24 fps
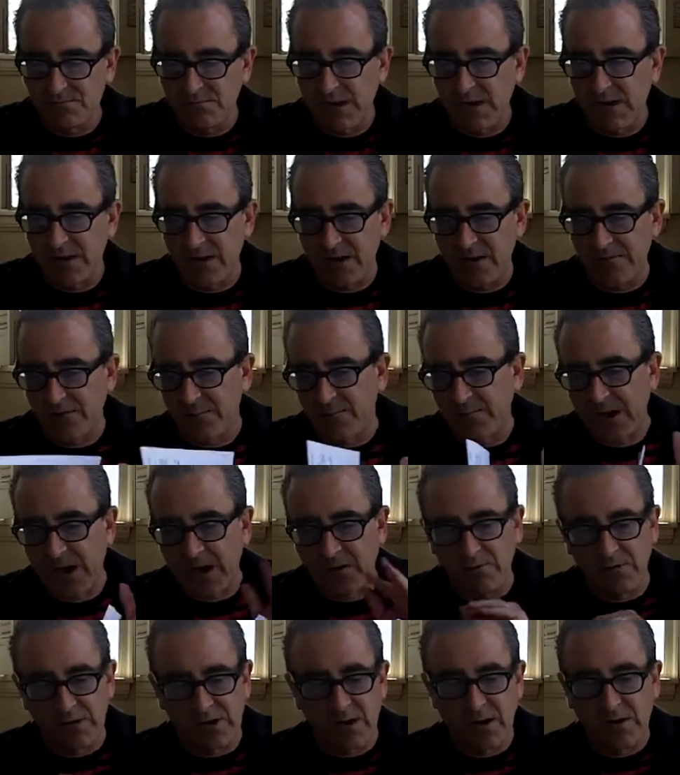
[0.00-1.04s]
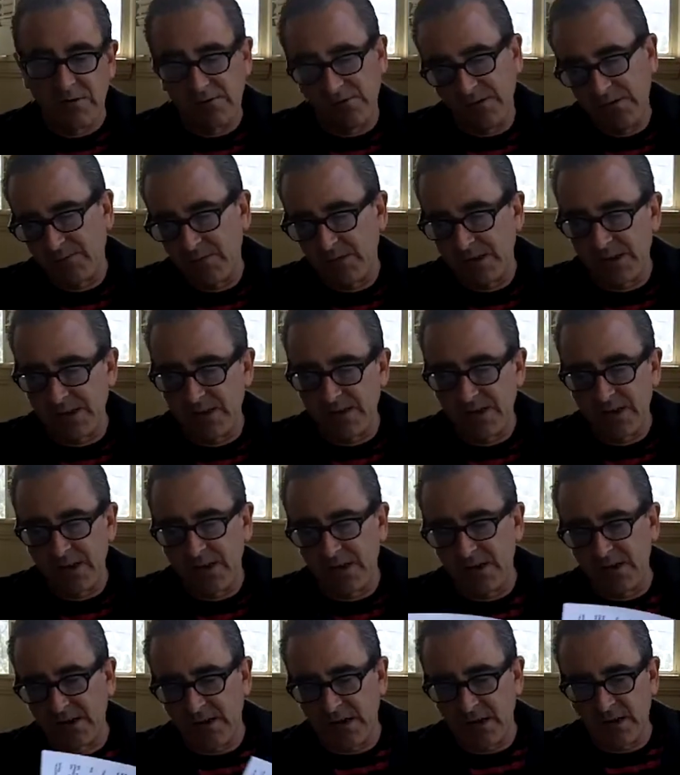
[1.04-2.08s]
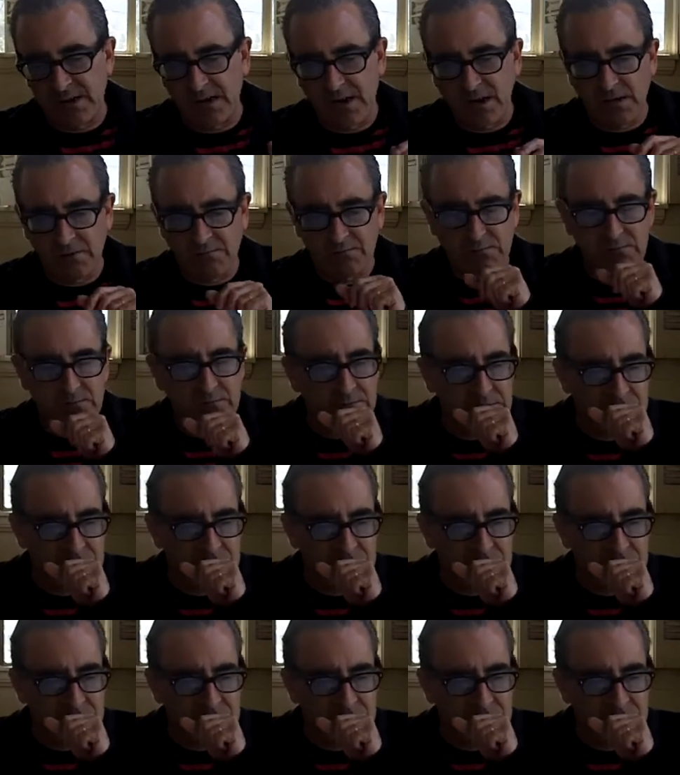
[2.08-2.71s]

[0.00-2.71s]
Ezra Pound went on doing what he did, and